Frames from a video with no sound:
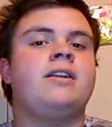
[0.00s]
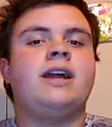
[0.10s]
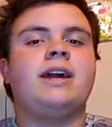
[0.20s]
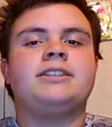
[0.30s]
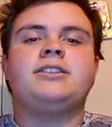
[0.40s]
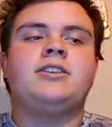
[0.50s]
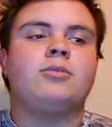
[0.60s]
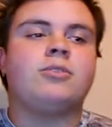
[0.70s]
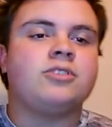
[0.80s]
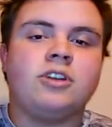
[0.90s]
Next,
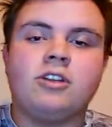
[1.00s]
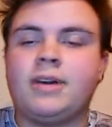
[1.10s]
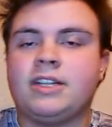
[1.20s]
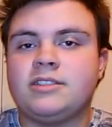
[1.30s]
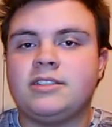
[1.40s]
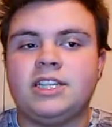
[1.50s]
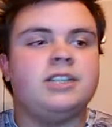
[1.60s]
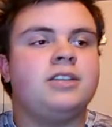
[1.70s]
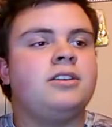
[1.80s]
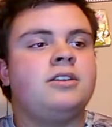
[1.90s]
we're going to talk about
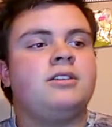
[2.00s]
the